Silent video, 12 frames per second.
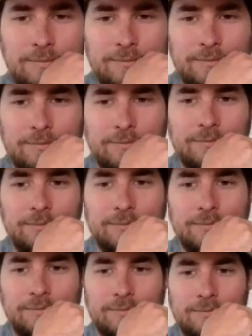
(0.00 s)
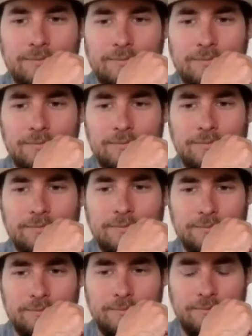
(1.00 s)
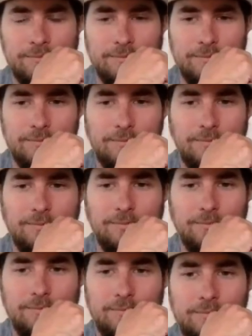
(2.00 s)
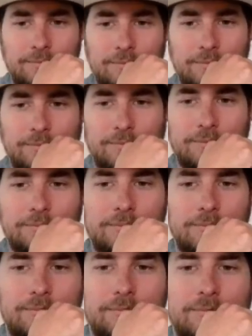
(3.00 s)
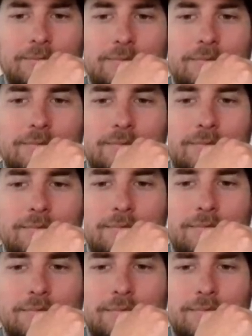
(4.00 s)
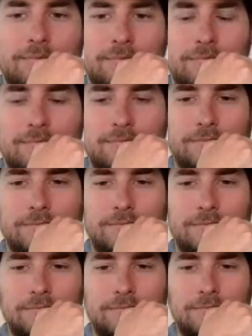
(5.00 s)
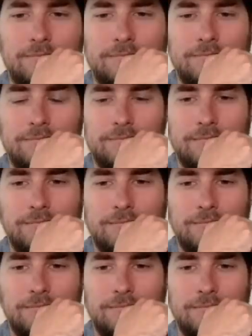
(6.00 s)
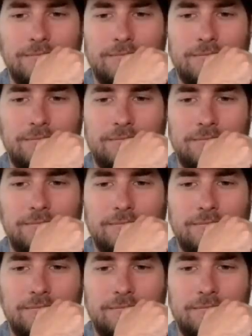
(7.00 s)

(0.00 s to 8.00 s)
(silent)